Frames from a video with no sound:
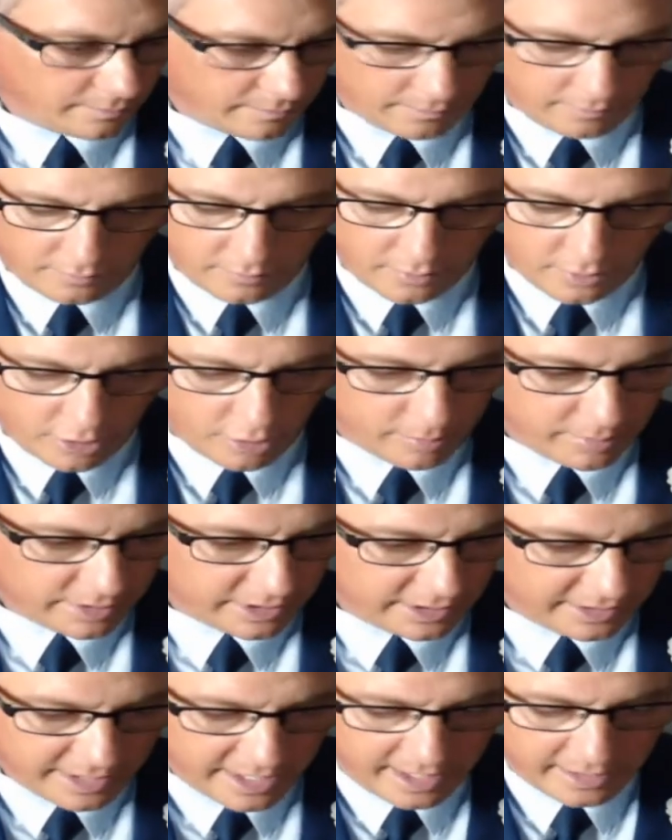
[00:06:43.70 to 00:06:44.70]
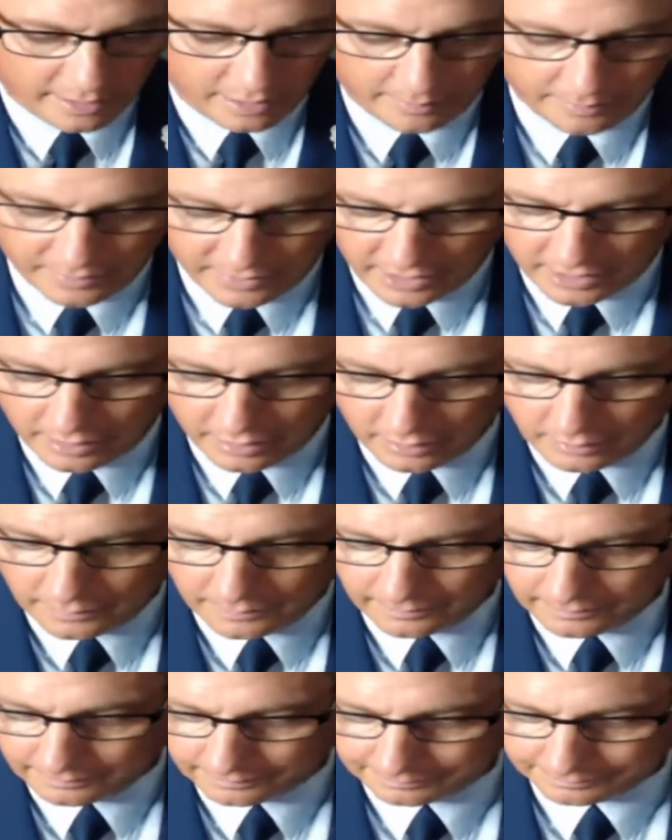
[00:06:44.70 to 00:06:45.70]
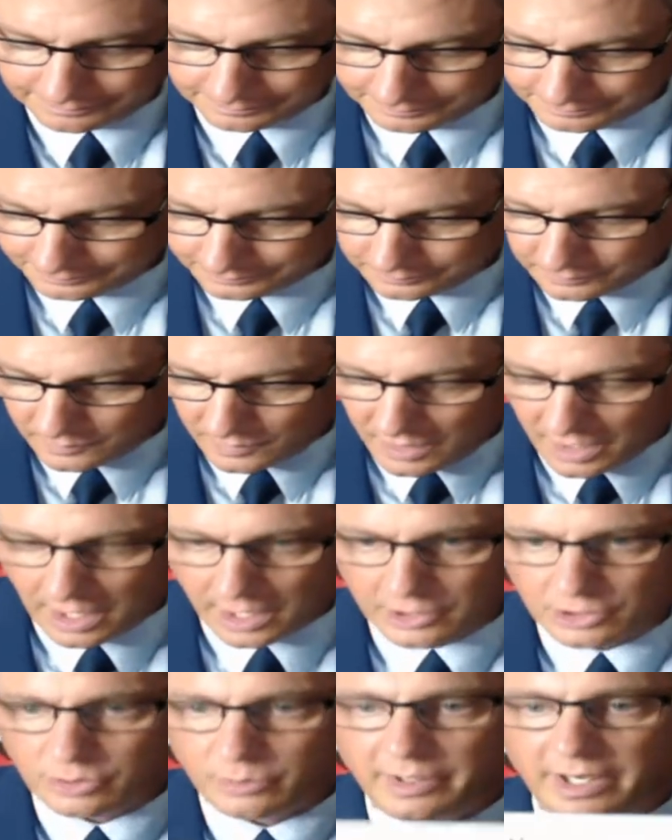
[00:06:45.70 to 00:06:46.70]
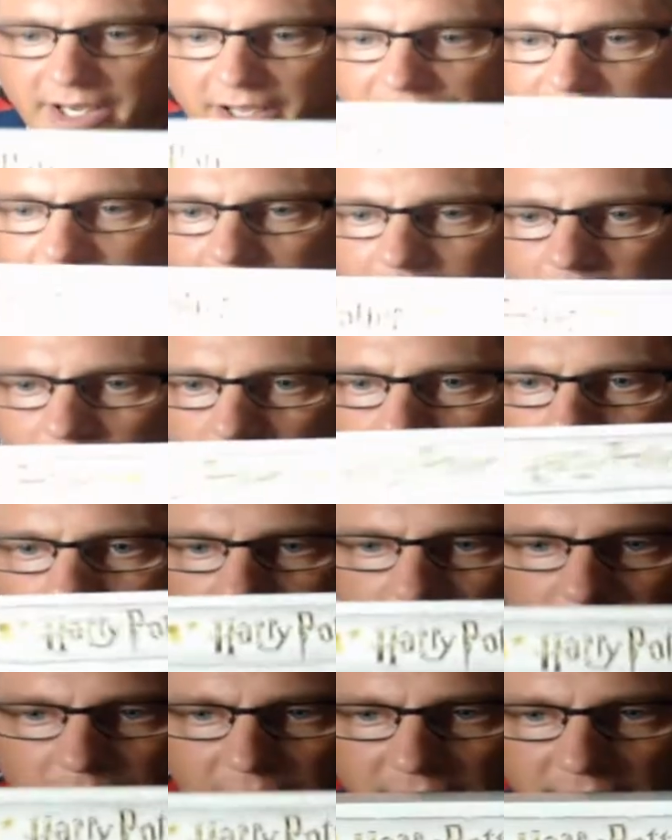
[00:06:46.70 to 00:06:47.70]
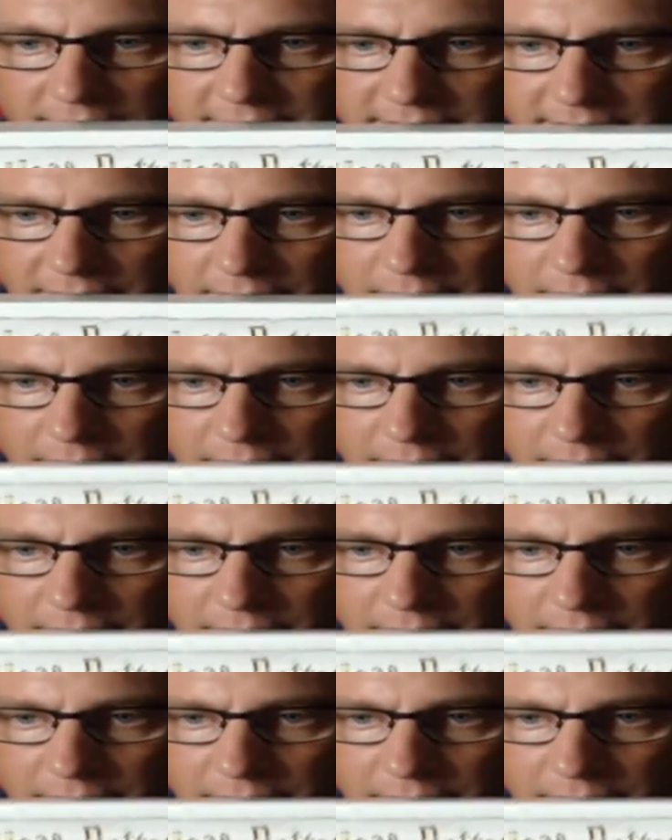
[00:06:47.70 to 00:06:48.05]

opening that up there. Okay, so we got the box here.